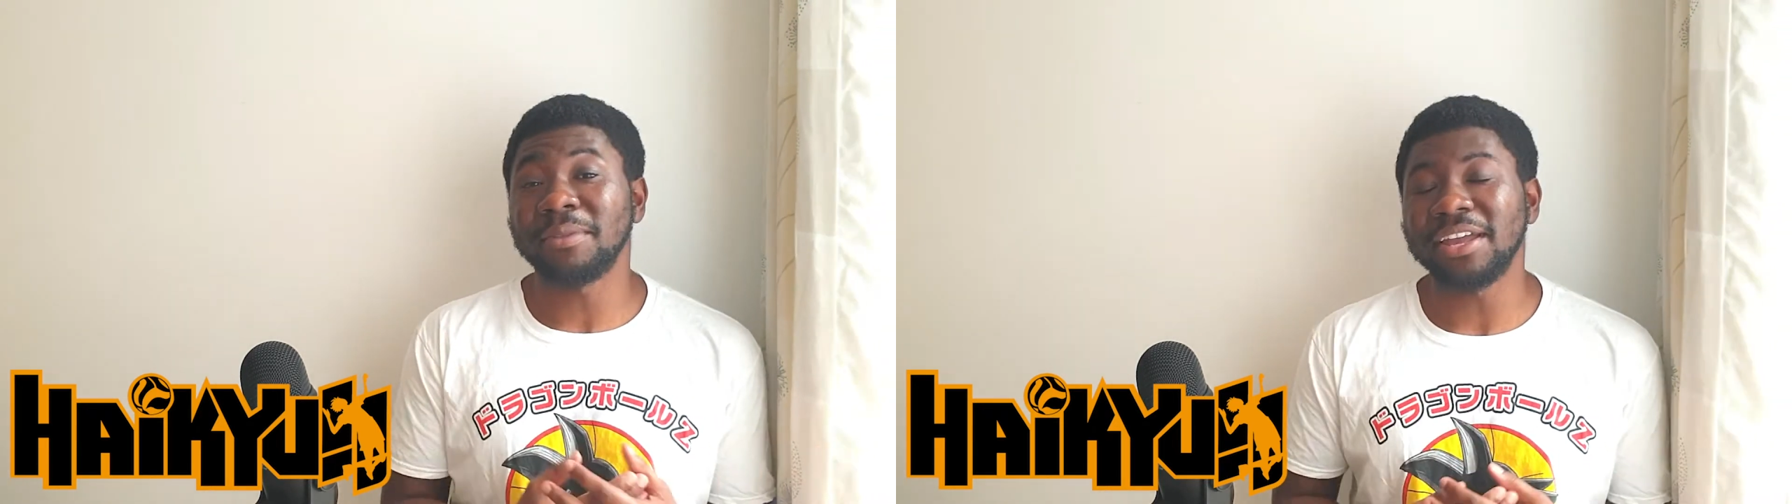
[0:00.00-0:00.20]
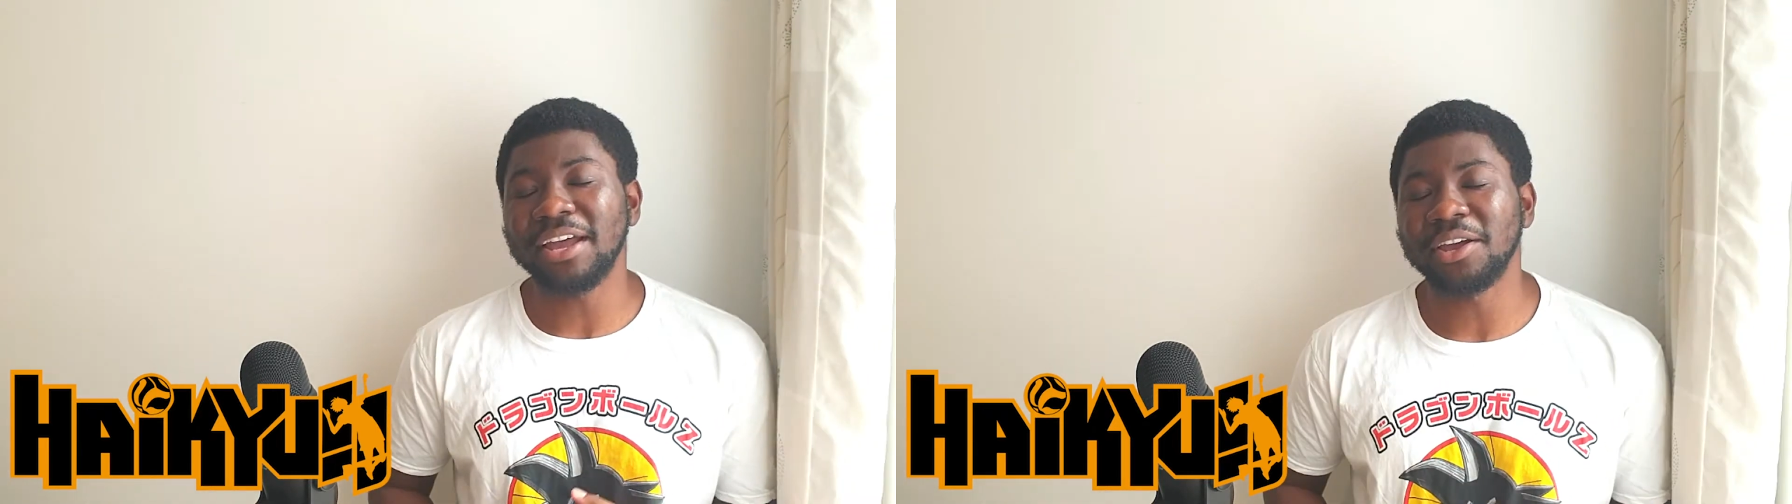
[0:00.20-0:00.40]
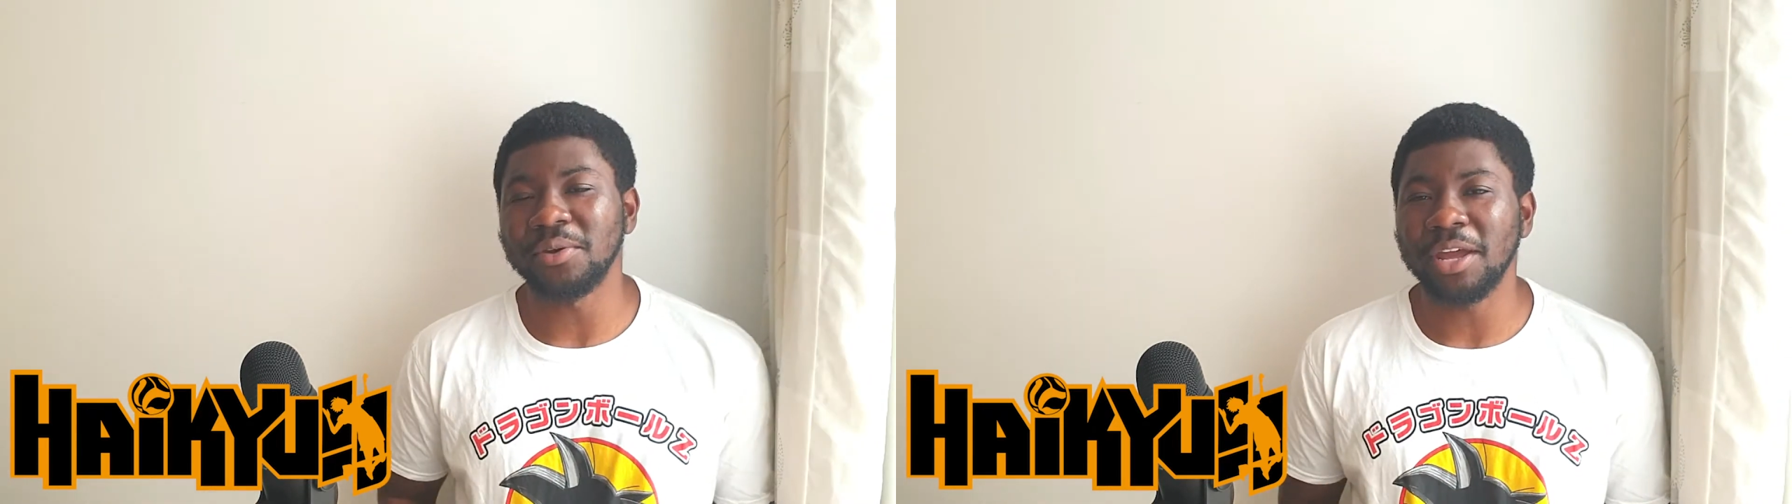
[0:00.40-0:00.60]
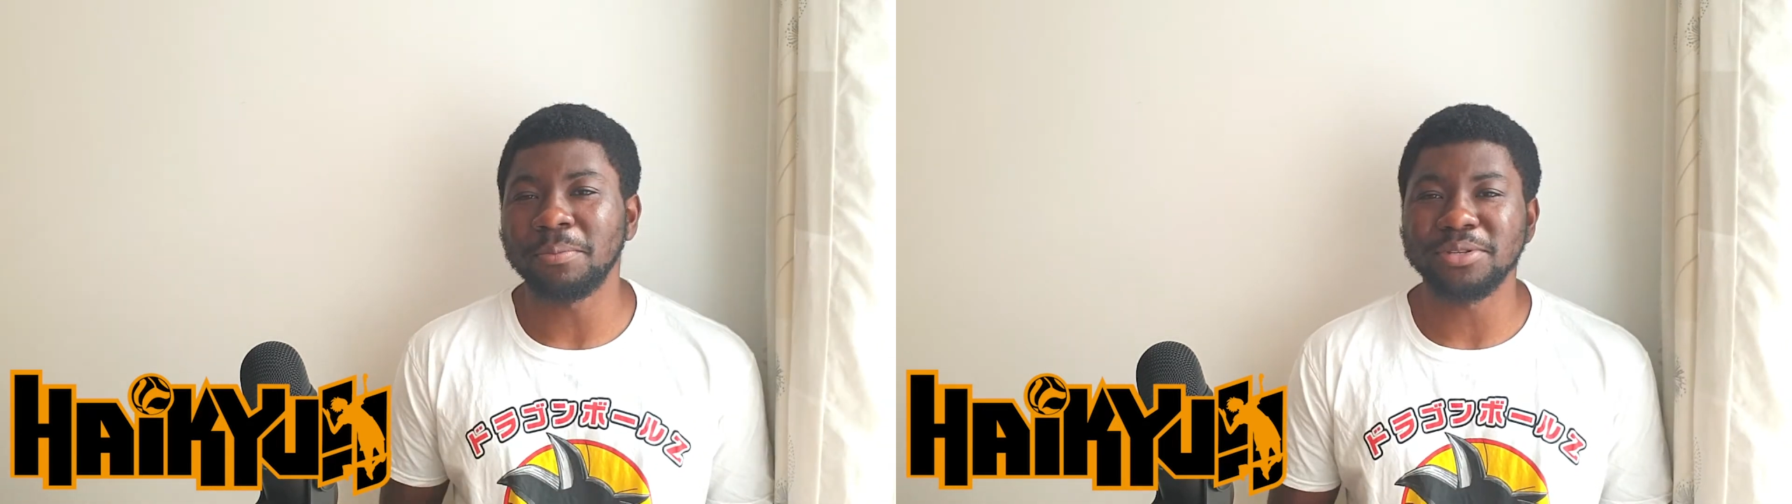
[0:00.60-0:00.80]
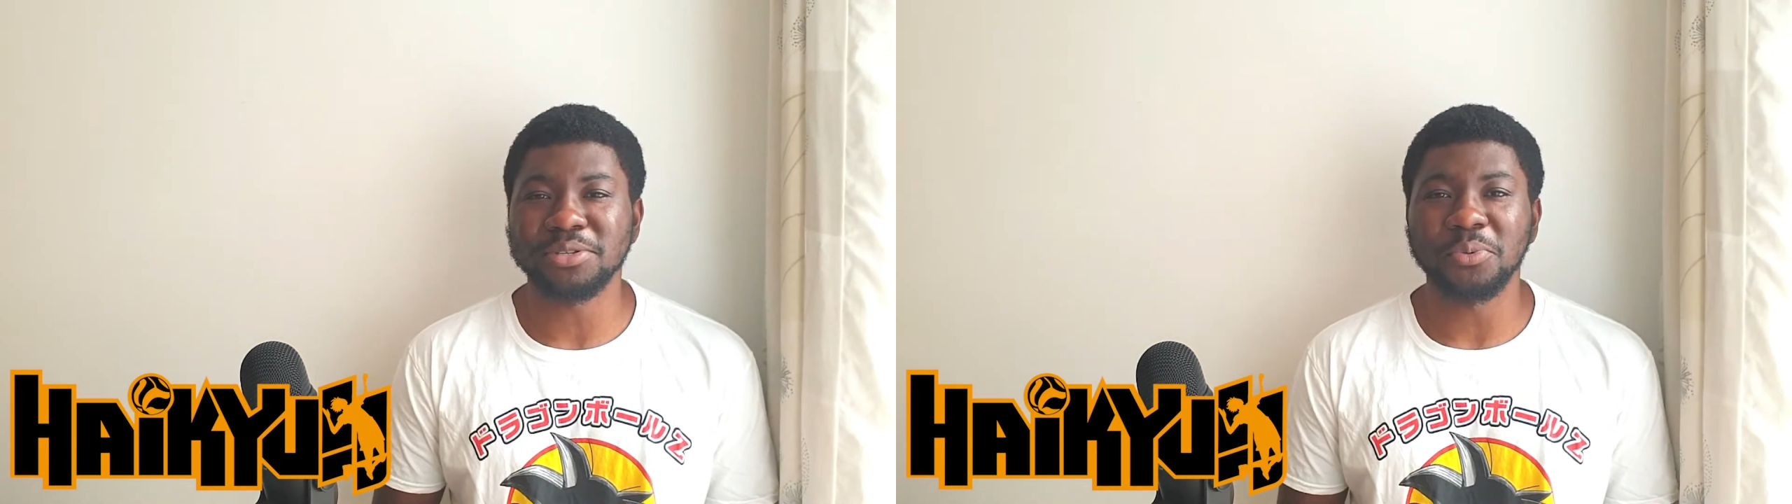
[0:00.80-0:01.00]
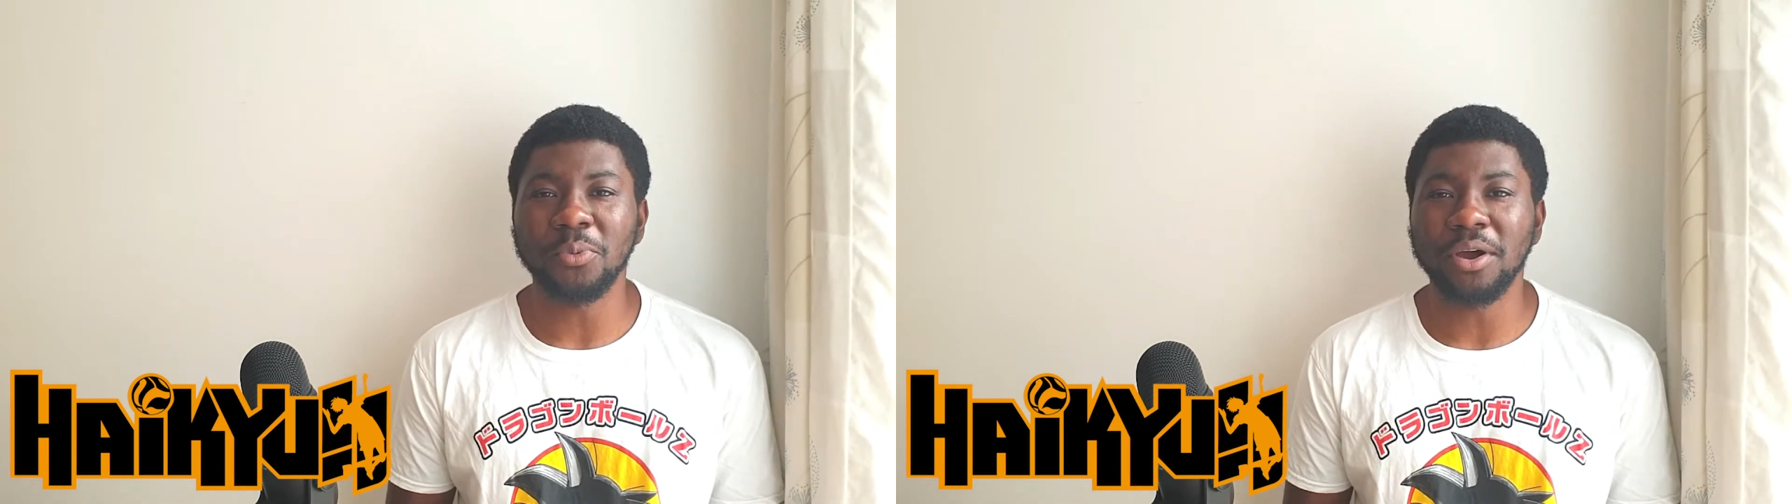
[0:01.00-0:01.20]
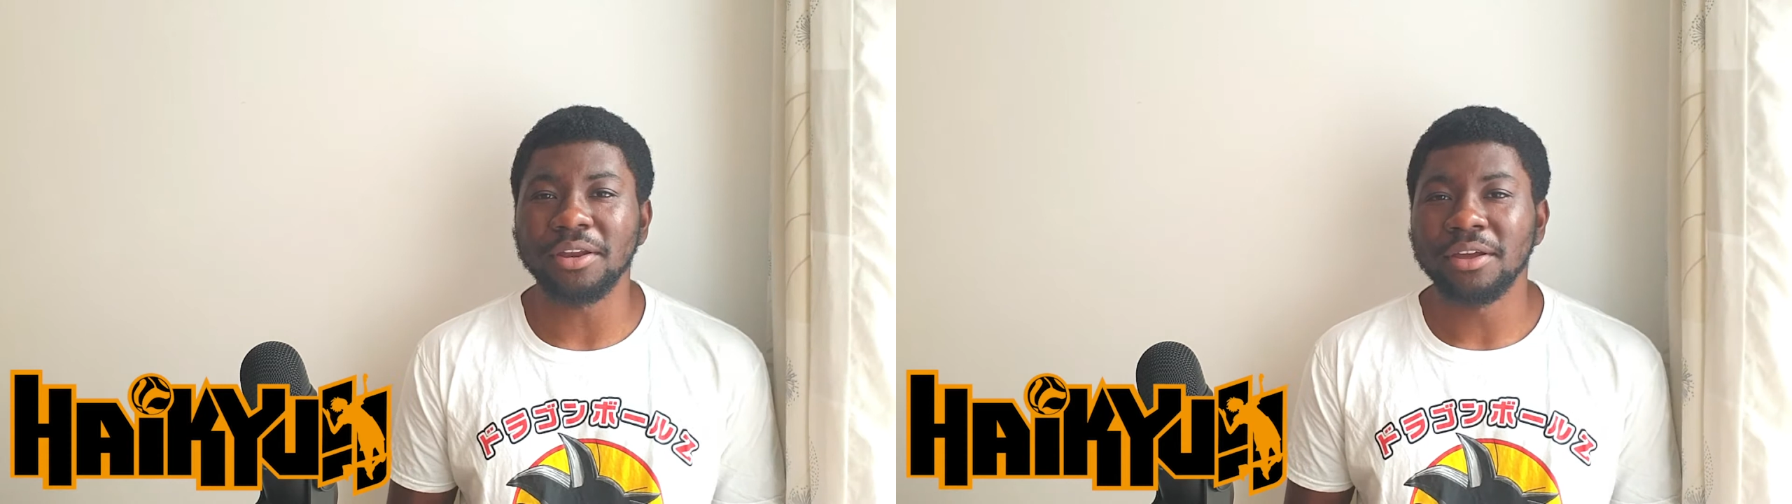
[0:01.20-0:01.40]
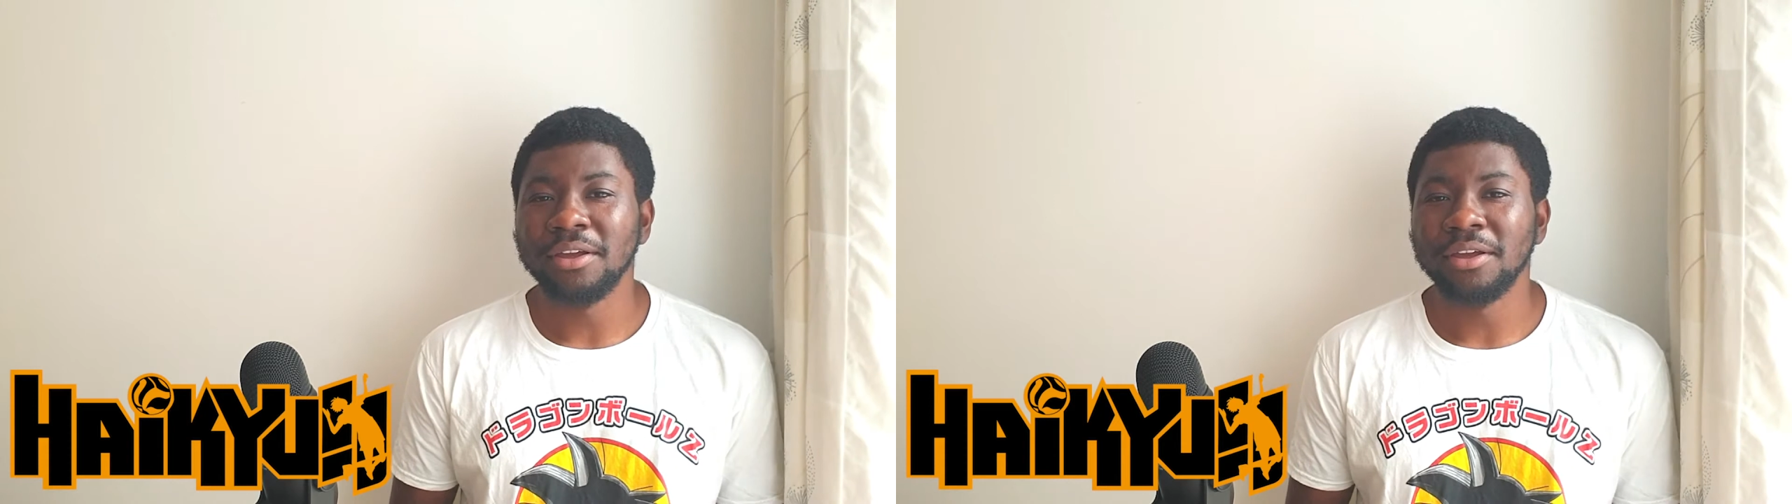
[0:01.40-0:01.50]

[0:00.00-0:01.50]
get-go in episode 1.